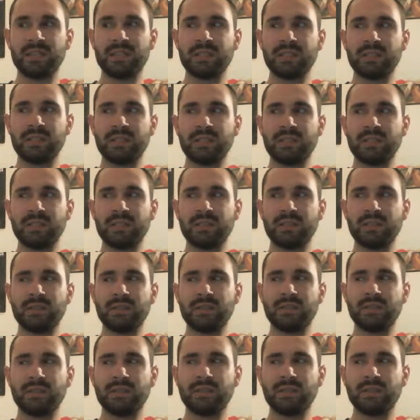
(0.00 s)

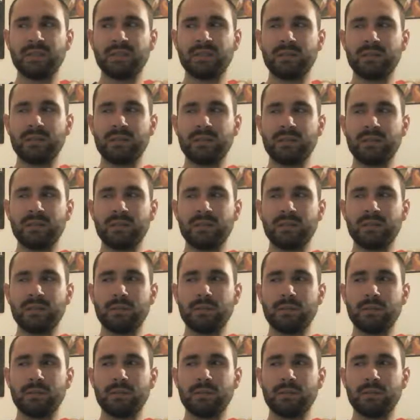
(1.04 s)
Nobody speaks.